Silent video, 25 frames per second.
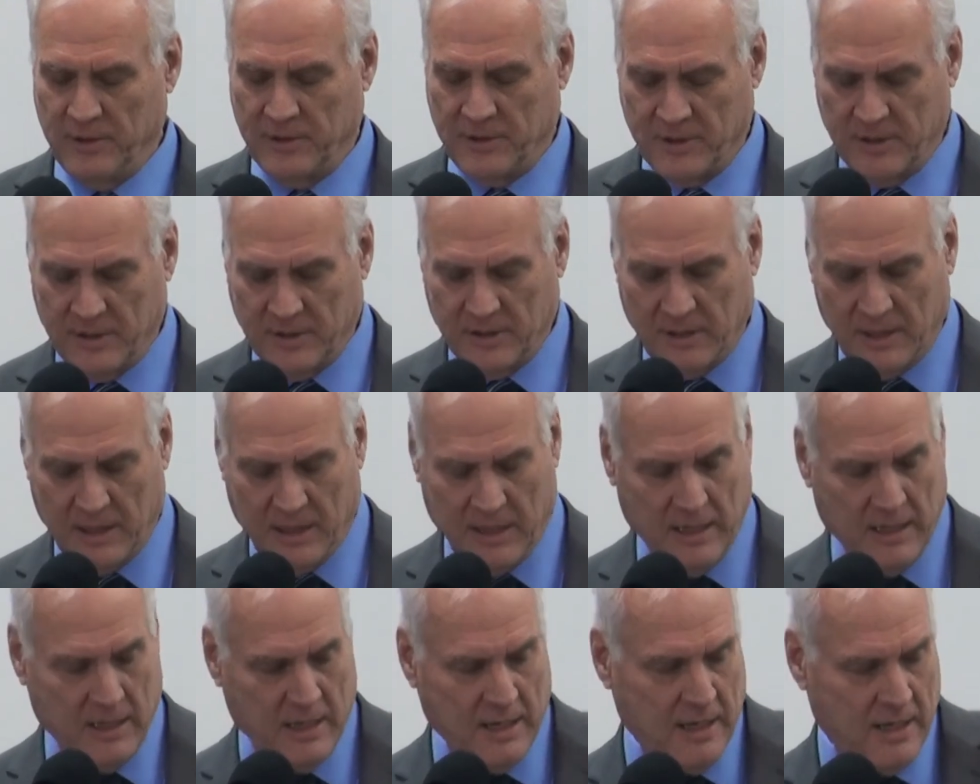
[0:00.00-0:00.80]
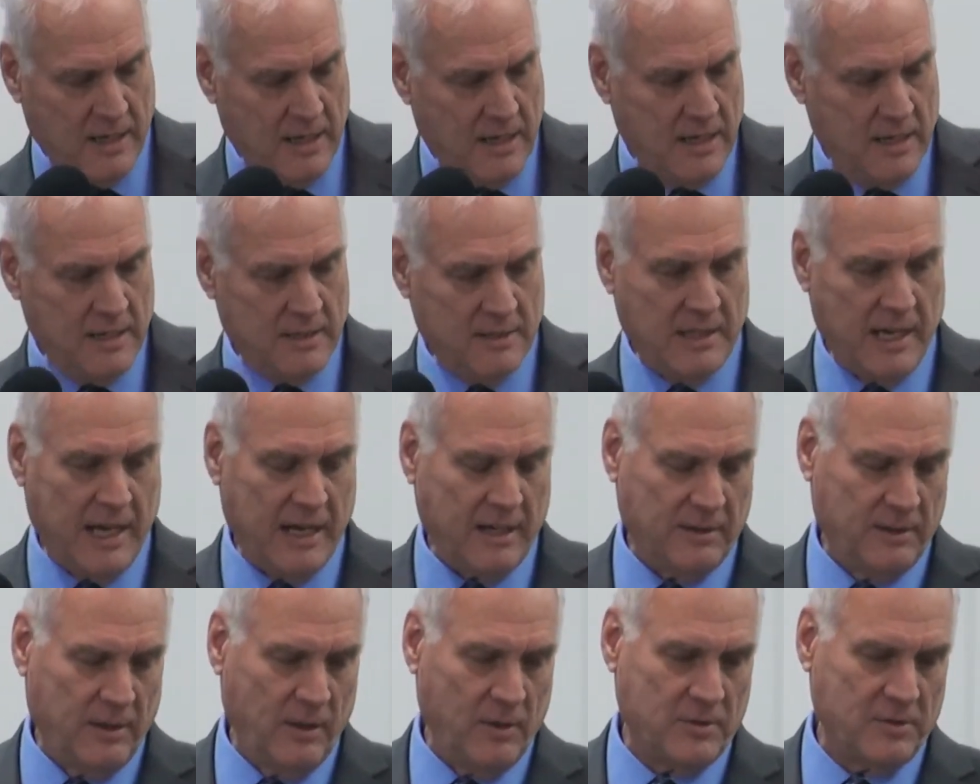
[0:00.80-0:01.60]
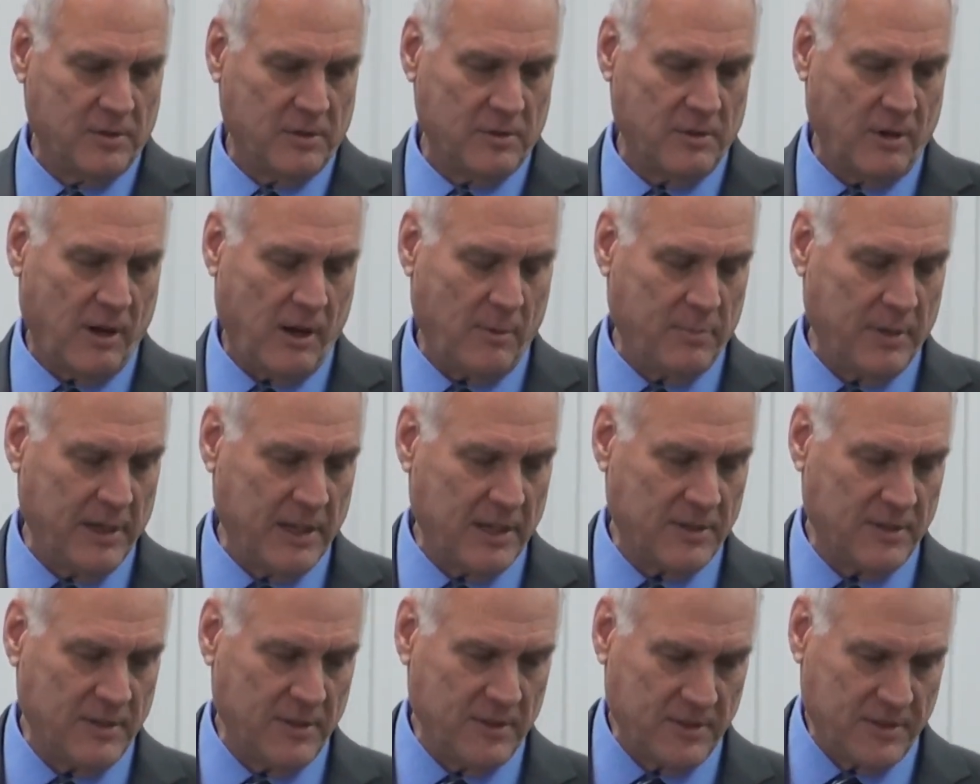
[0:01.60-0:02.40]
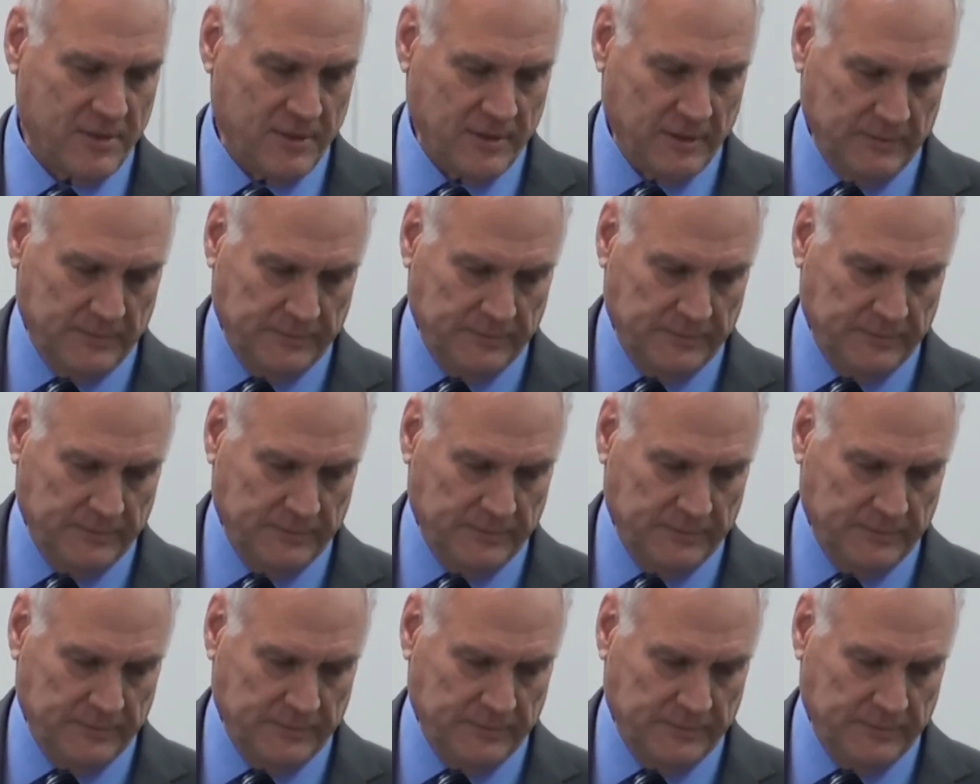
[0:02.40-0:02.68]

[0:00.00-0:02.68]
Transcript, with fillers: to take notes or draw pictures.